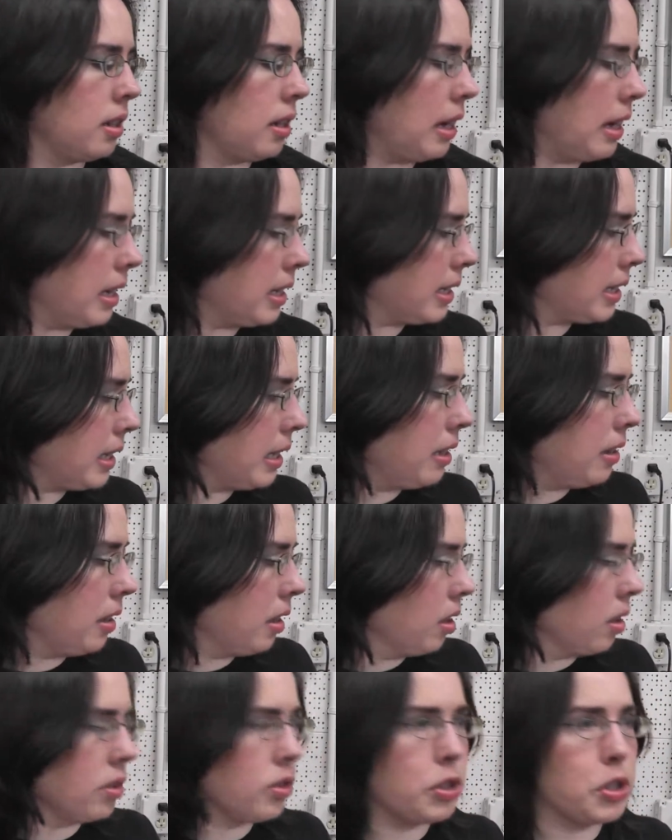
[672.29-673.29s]
It's in
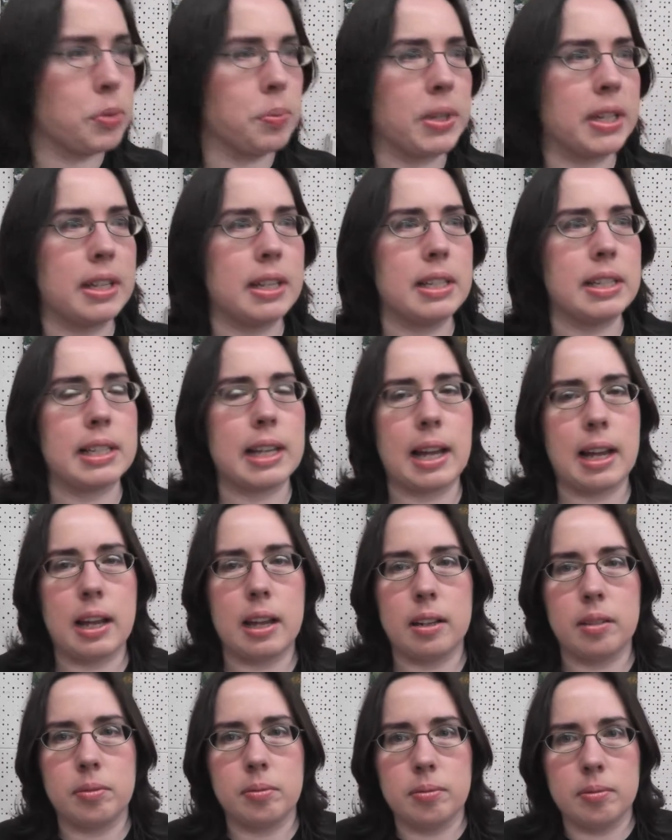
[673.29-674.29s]
there just because
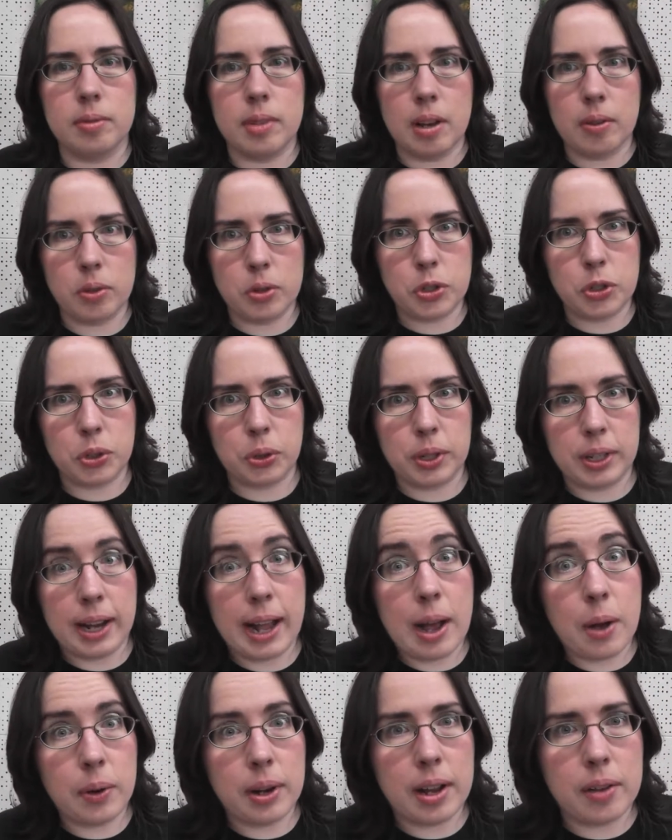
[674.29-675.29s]
I never took it
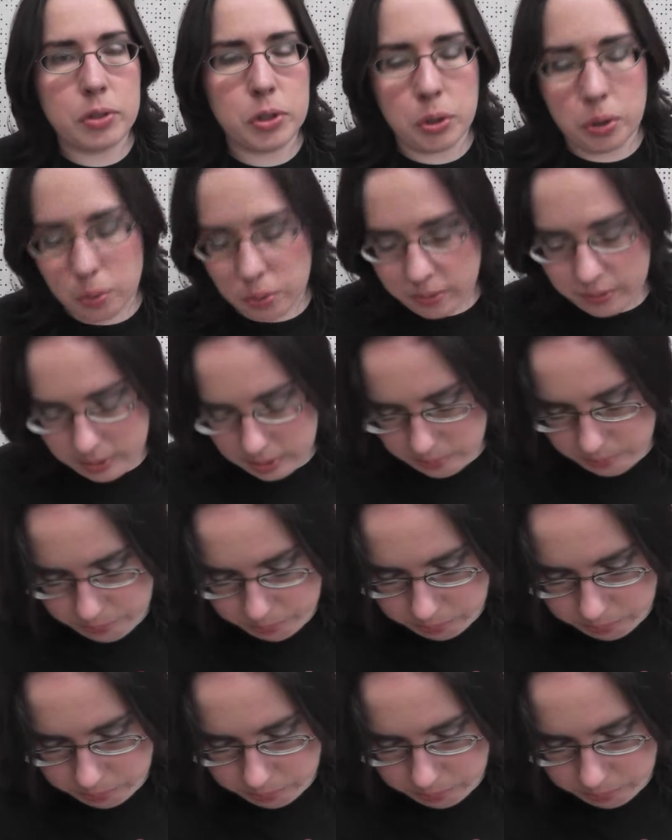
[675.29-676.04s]
out after the review.